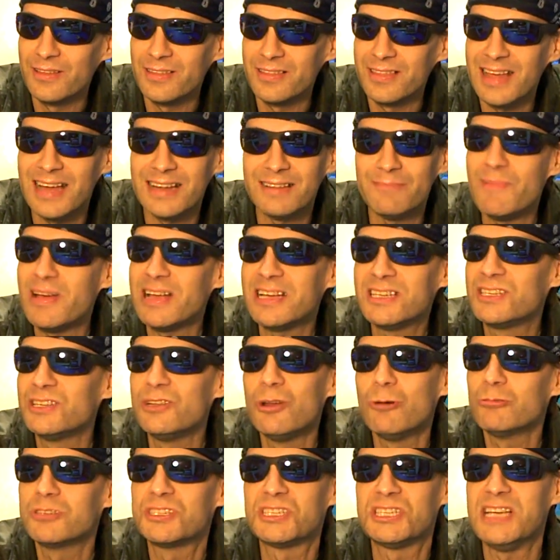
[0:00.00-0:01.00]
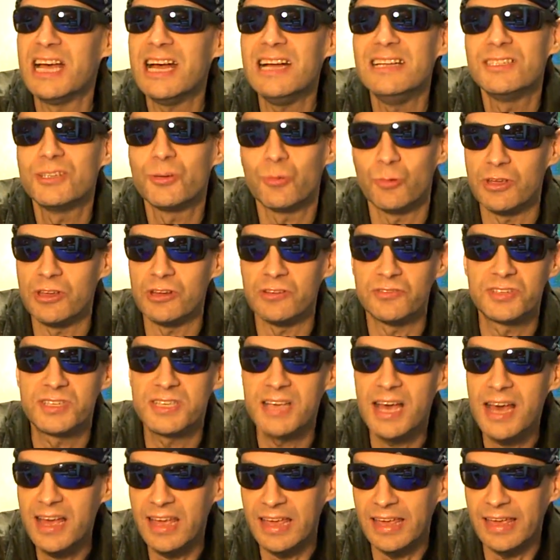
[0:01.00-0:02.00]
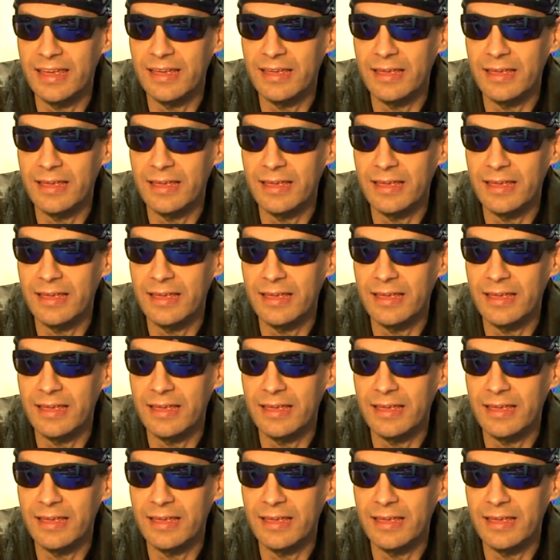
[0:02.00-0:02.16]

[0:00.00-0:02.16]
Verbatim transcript: That makes no sense what you're saying.